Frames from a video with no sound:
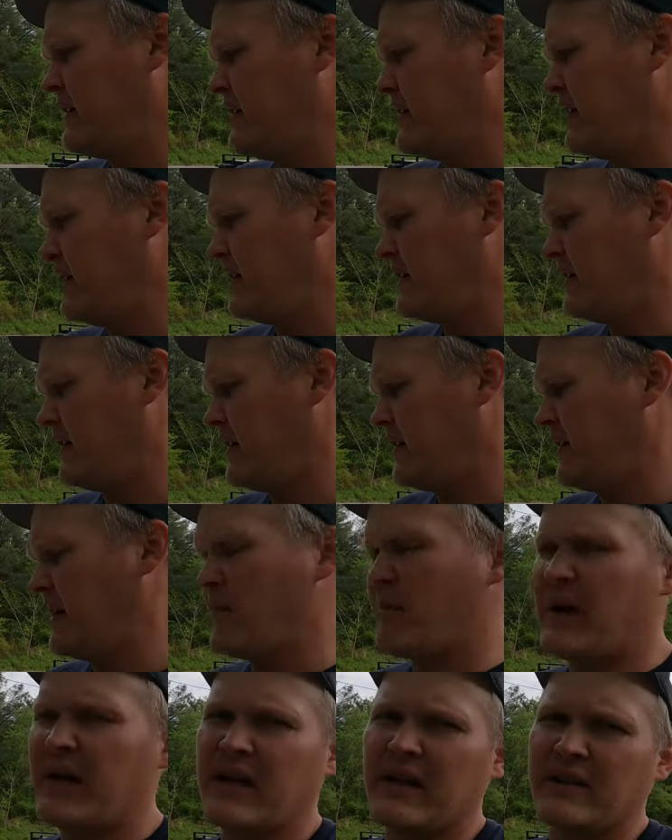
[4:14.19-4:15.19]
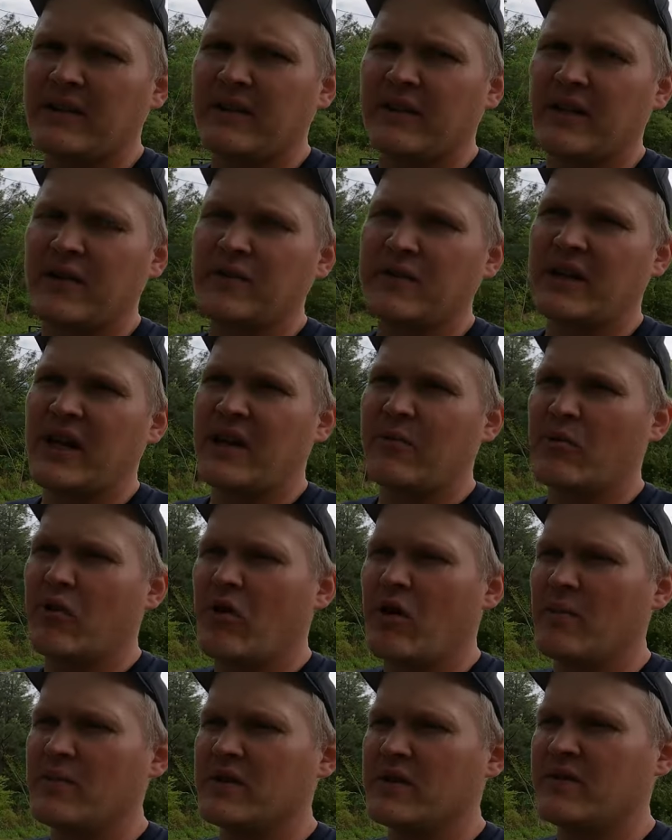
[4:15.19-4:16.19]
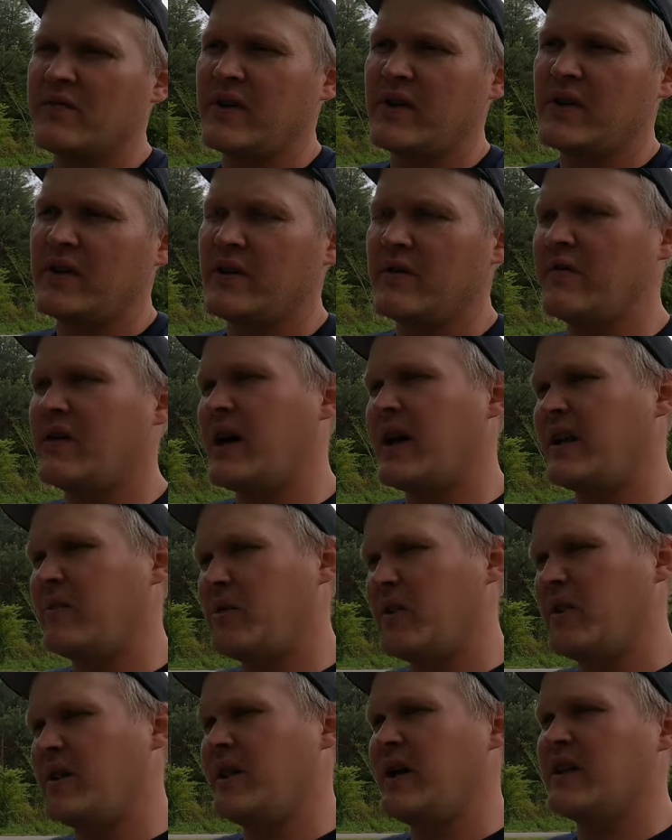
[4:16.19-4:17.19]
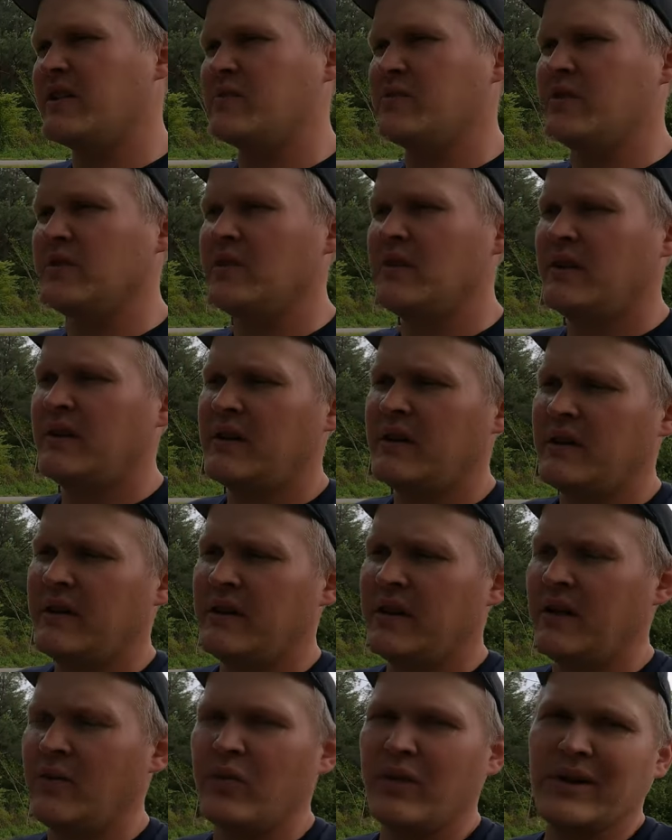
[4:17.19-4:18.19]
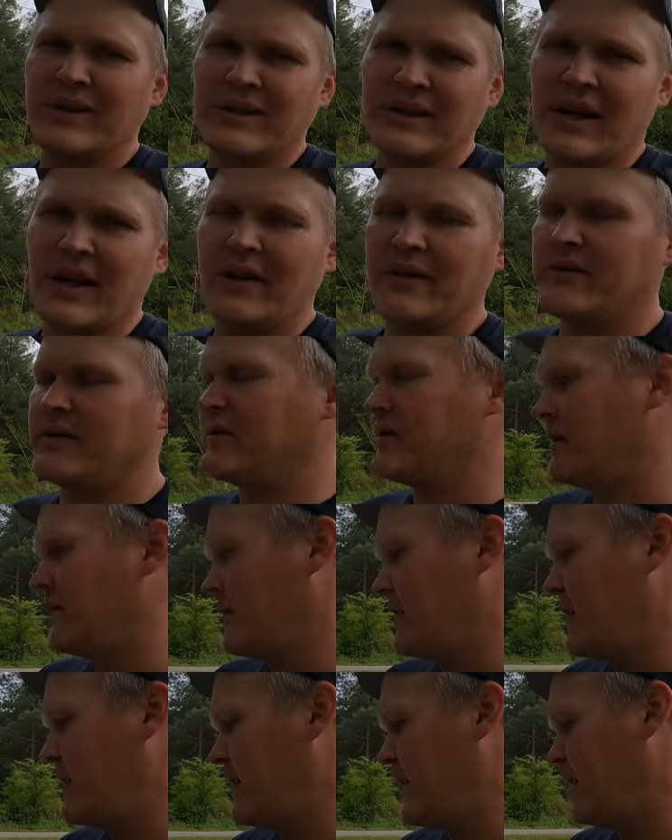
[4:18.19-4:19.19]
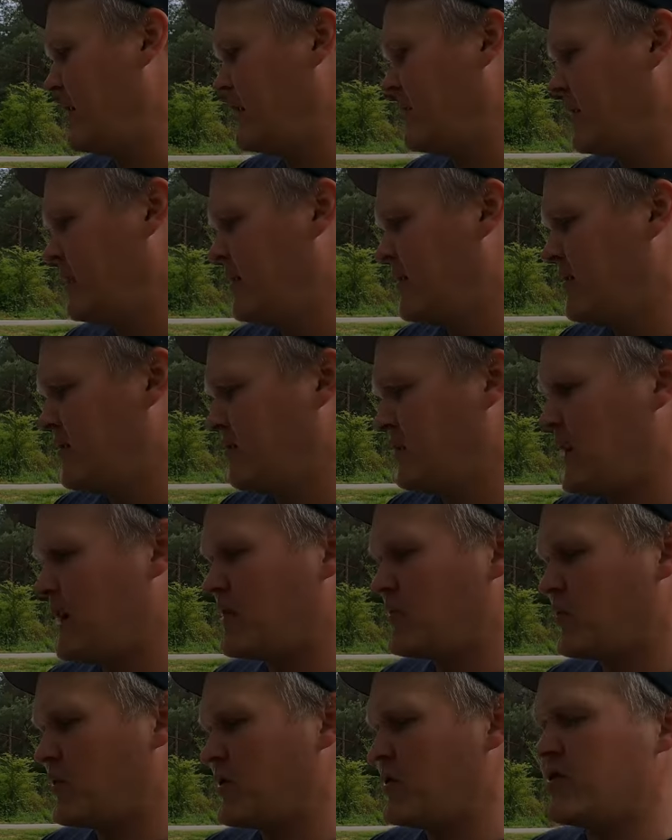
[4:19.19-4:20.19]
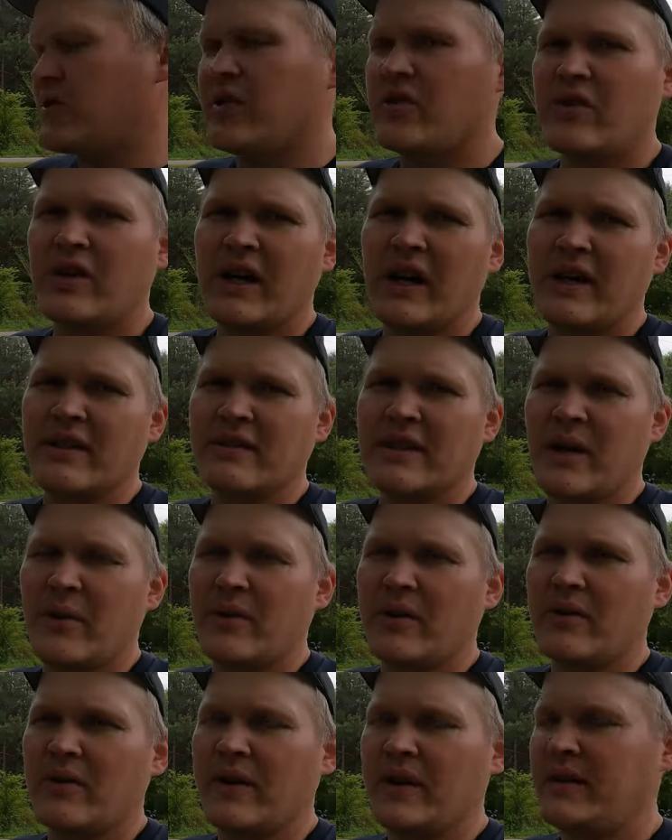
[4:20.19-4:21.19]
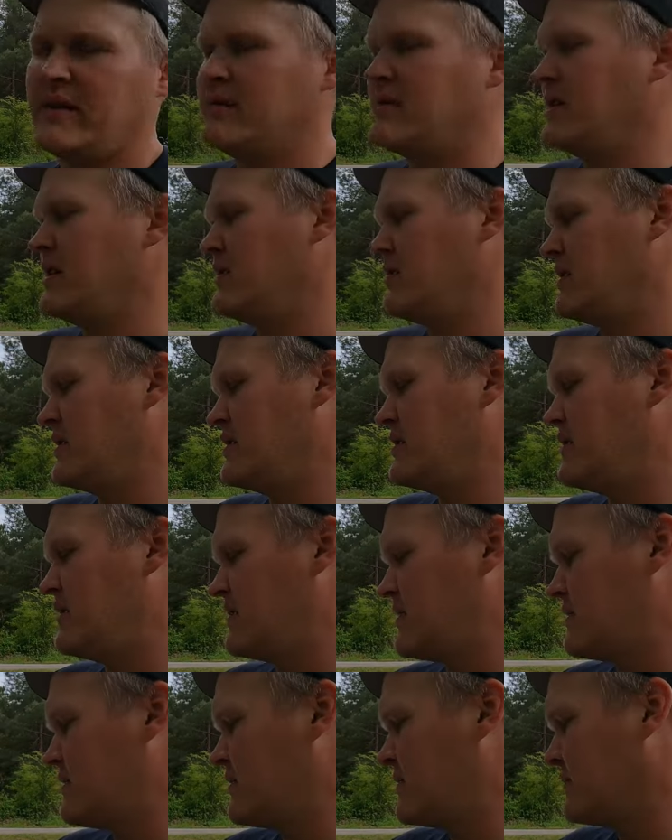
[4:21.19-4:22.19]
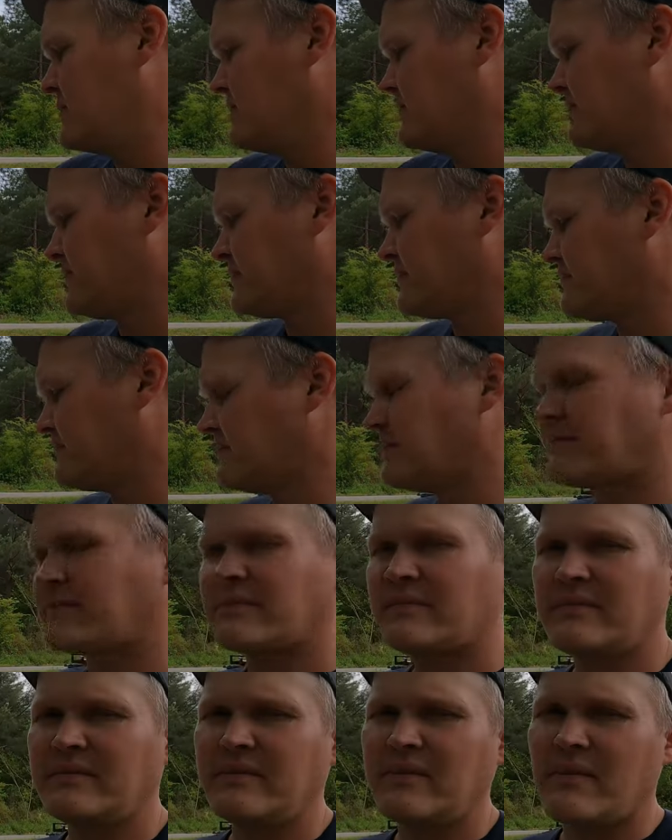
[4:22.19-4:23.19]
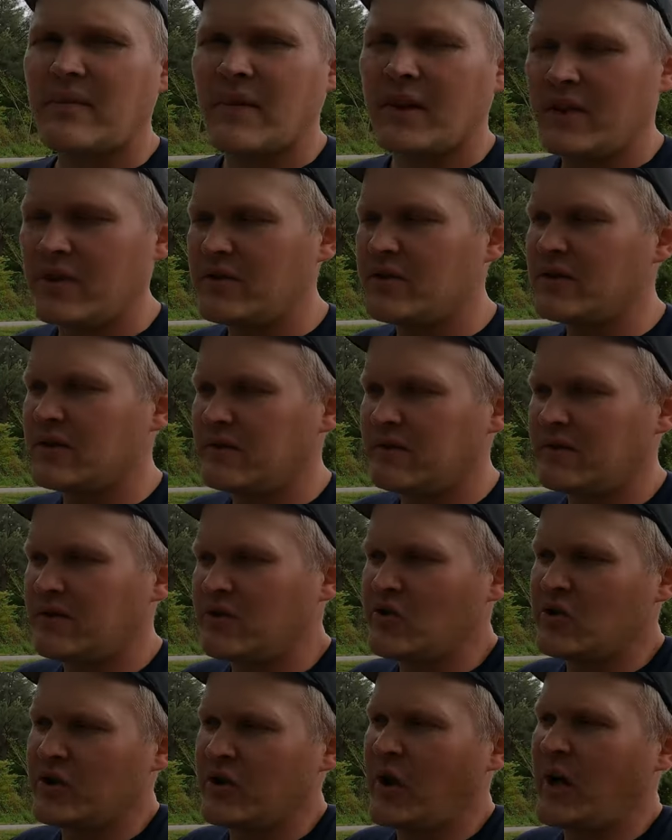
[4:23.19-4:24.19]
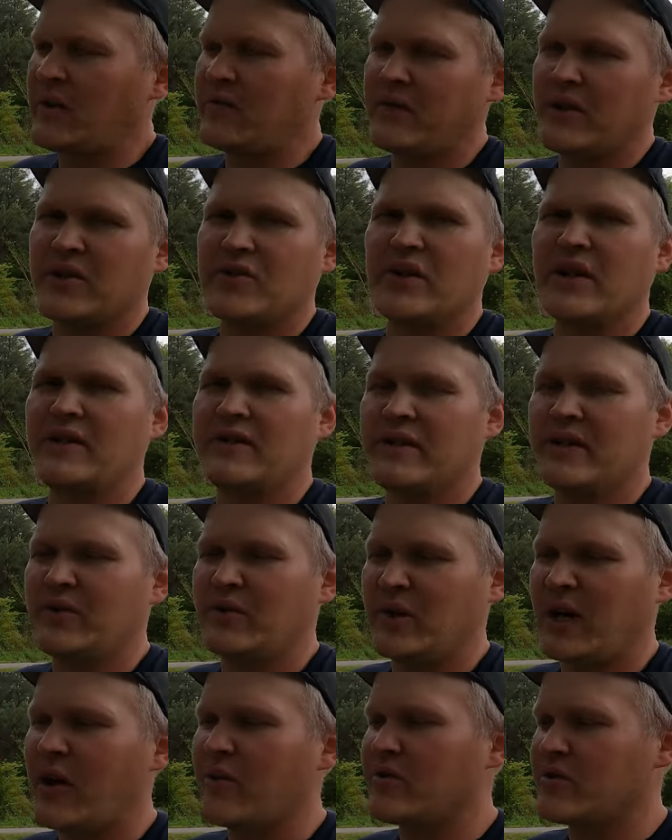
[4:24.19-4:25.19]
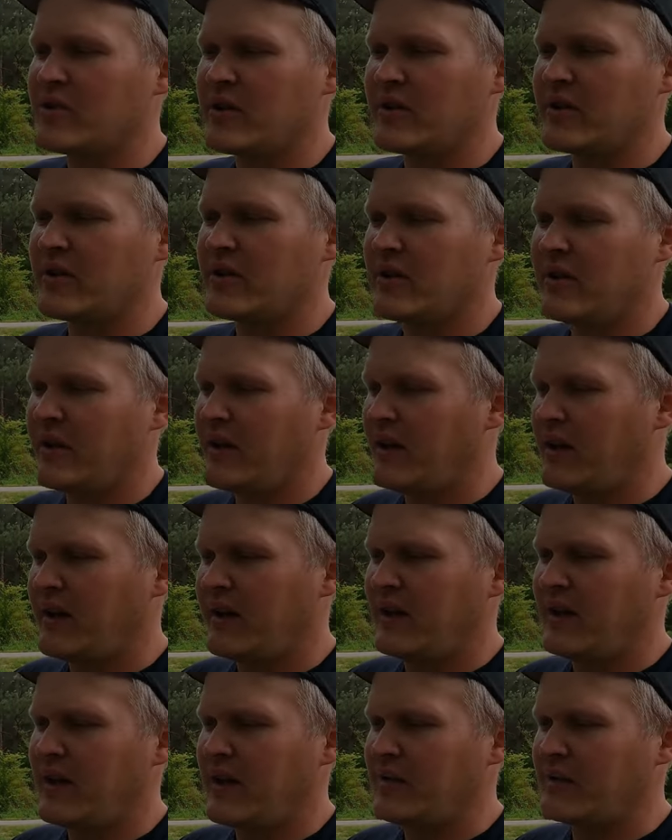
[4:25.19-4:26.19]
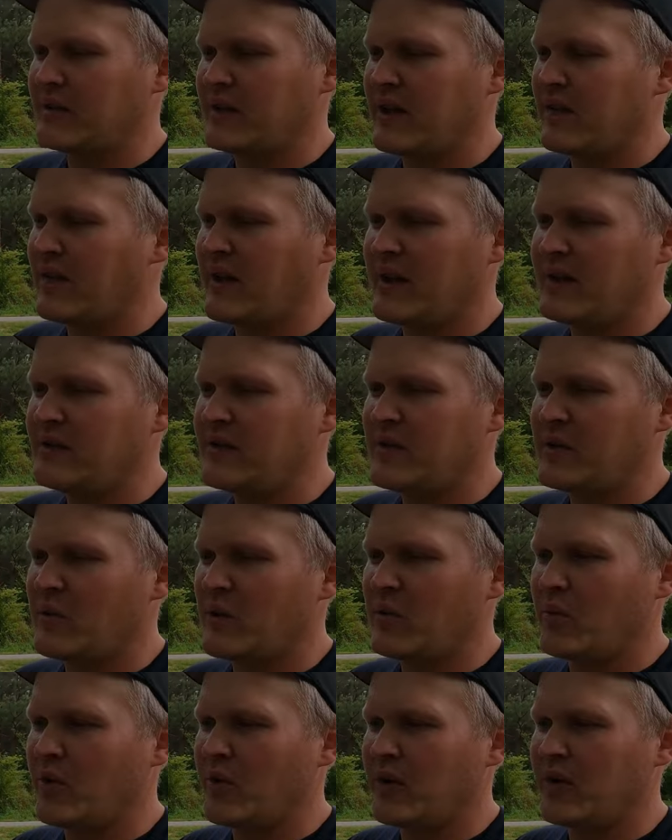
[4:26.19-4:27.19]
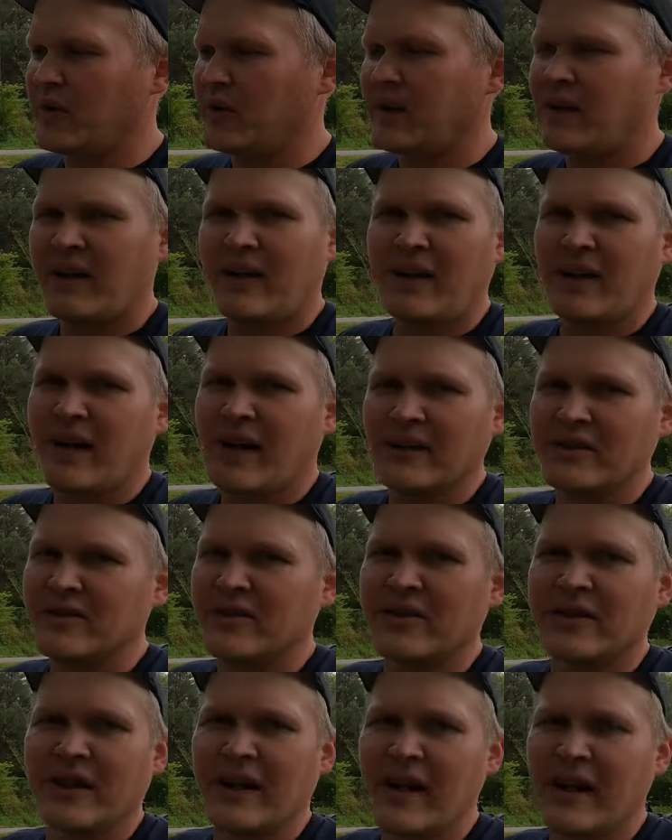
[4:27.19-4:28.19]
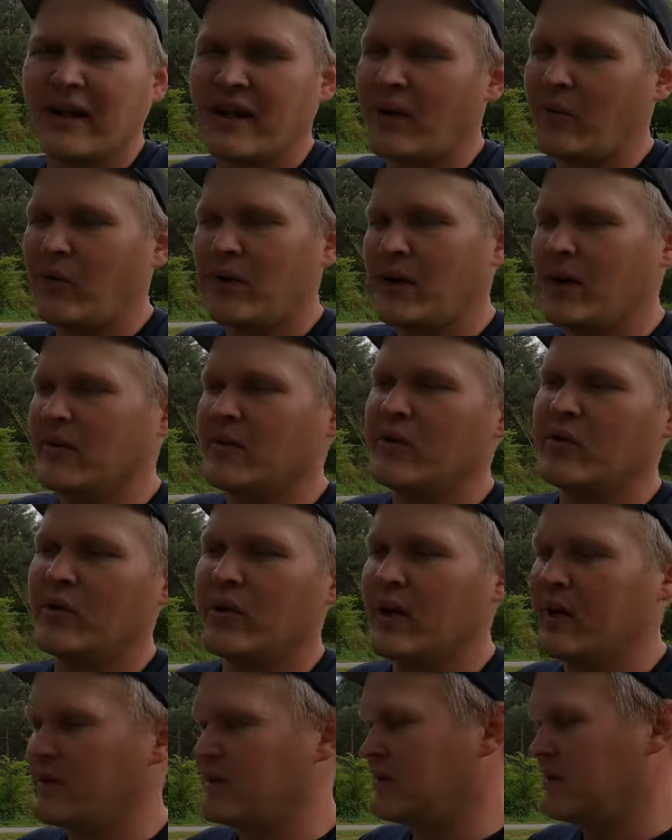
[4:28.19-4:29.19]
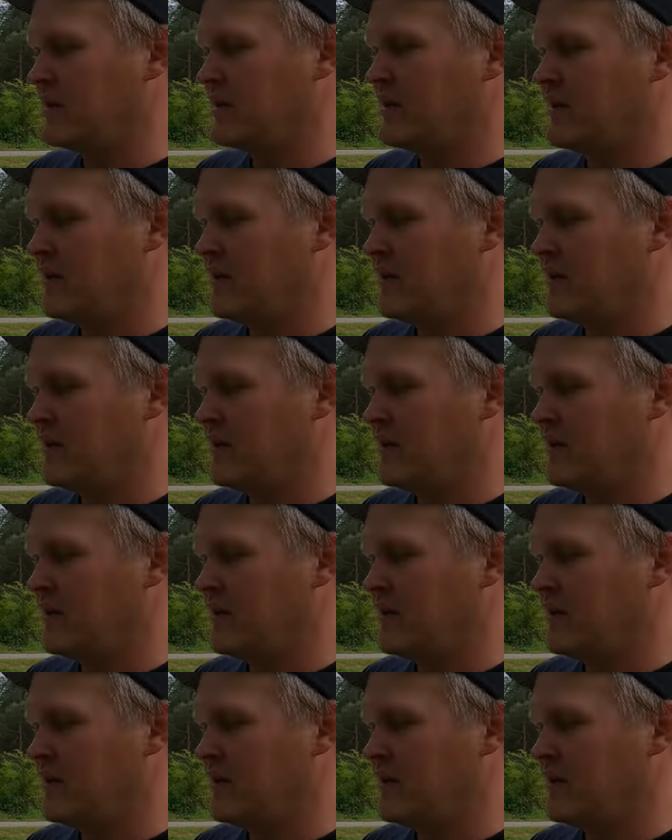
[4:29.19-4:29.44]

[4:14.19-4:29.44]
And I might get to those camber arms in this video. If not, it'll be in the next one, and we'll get tires and stuff like that. But I just want to show you guys that with a little AC, because it's, you should know how to fix your AC. When I was younger, I was like, the AC quit working, I just took it out, like, whatever, who cares?